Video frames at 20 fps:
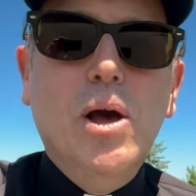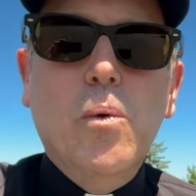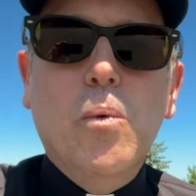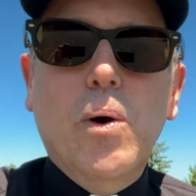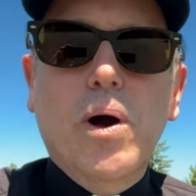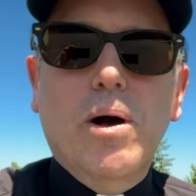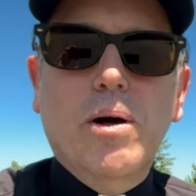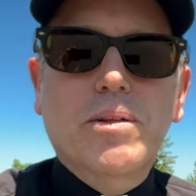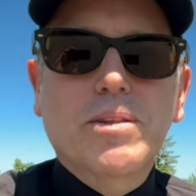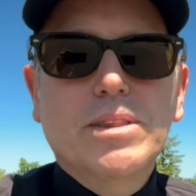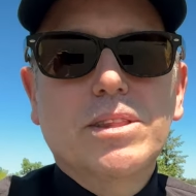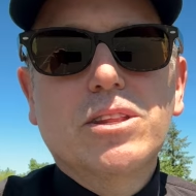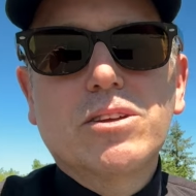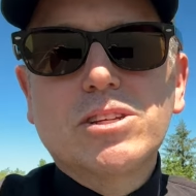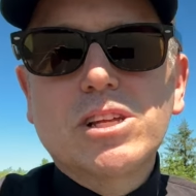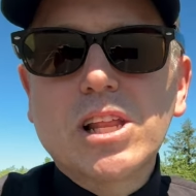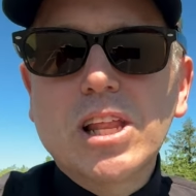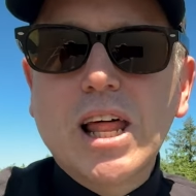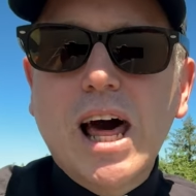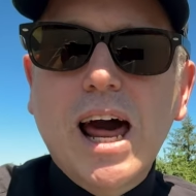Well,
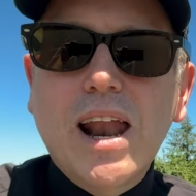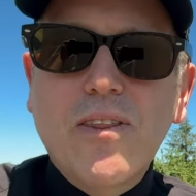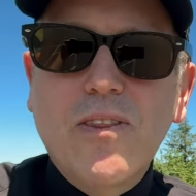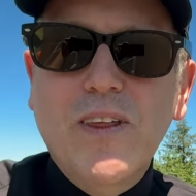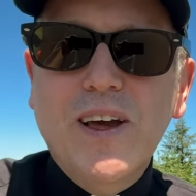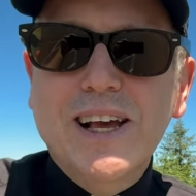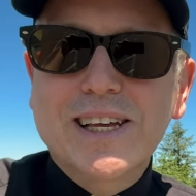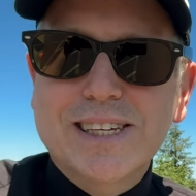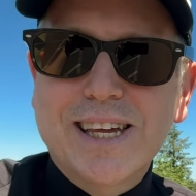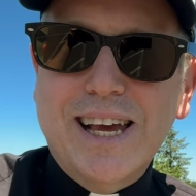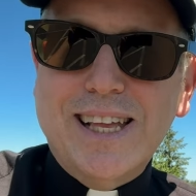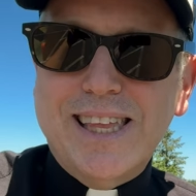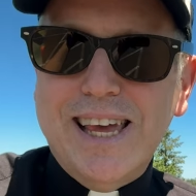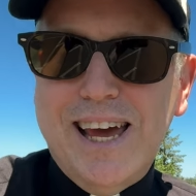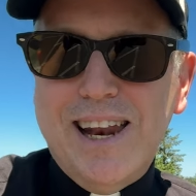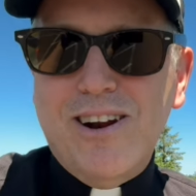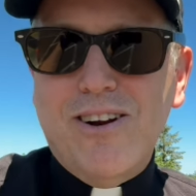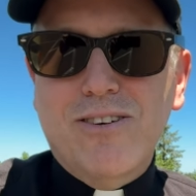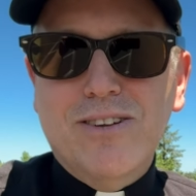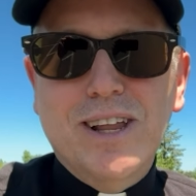there's a lot of things like
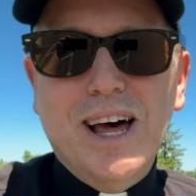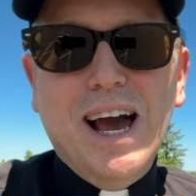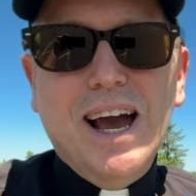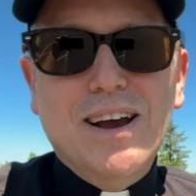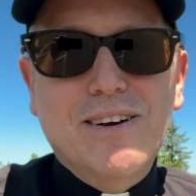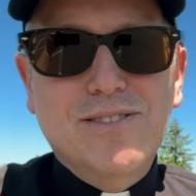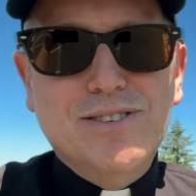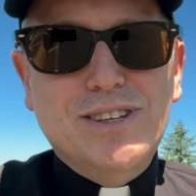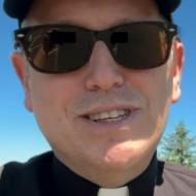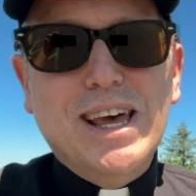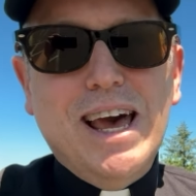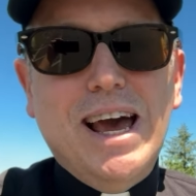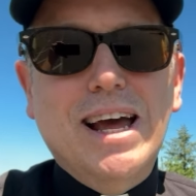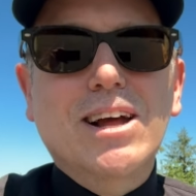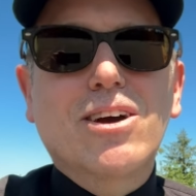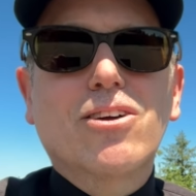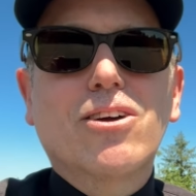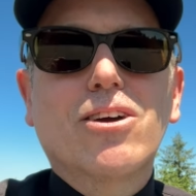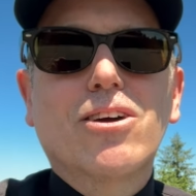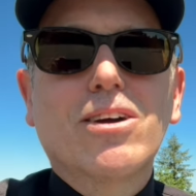that in our lives
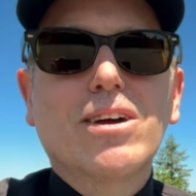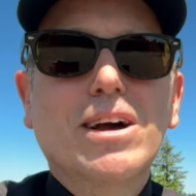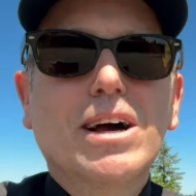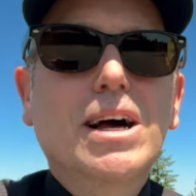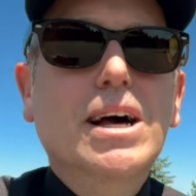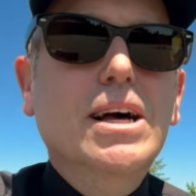that are